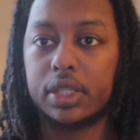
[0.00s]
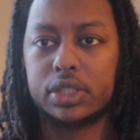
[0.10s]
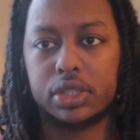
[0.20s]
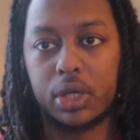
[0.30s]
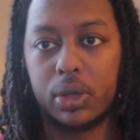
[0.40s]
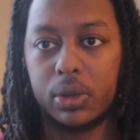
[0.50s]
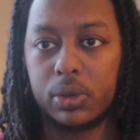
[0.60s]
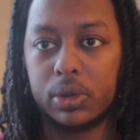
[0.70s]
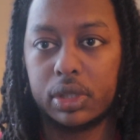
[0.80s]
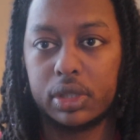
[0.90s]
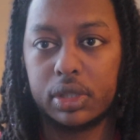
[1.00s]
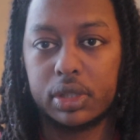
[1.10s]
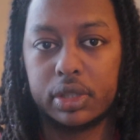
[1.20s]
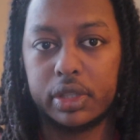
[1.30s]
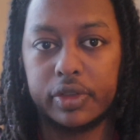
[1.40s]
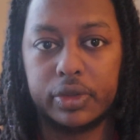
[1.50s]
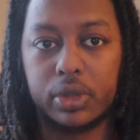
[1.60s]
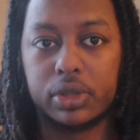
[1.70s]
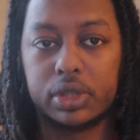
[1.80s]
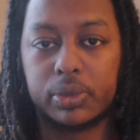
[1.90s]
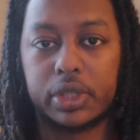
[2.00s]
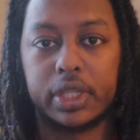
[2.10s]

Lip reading: so if you go somewhere